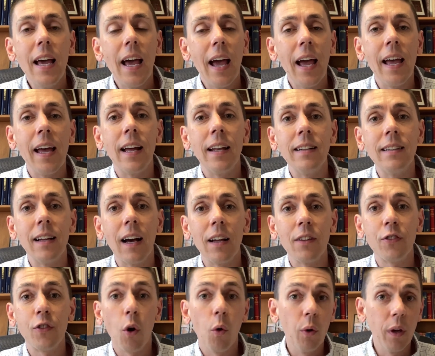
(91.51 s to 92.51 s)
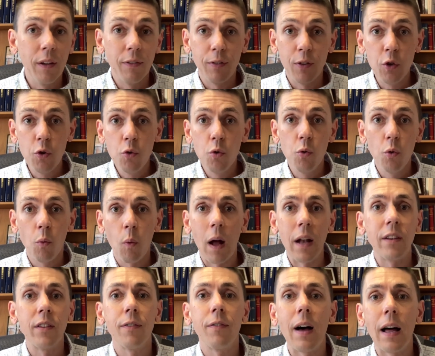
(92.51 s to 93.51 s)
And uh, so if you
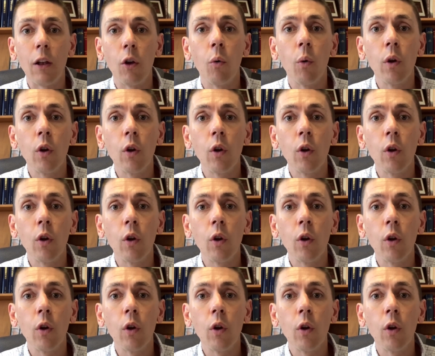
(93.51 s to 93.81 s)
want to follow